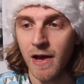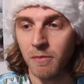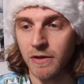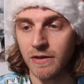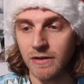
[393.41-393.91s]

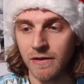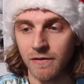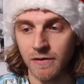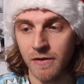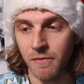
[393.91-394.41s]
but the
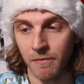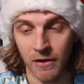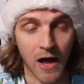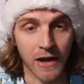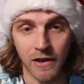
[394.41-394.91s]
Oliva V
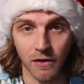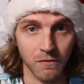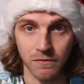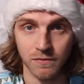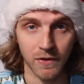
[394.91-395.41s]

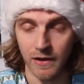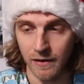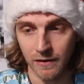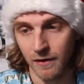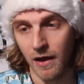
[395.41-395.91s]
Melanio
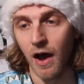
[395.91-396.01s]
and